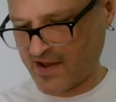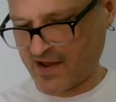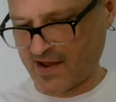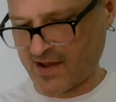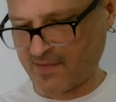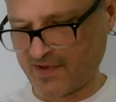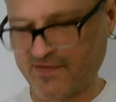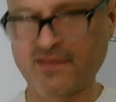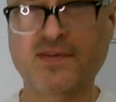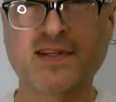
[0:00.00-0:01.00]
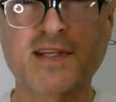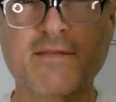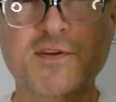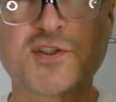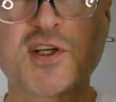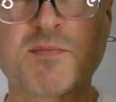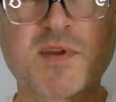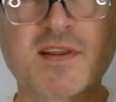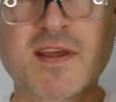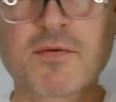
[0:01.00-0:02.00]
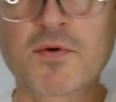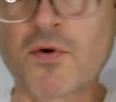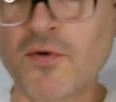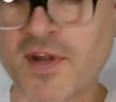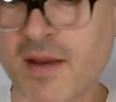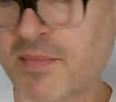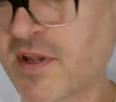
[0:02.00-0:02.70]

Um, 57 Jeep, do you think would hold up?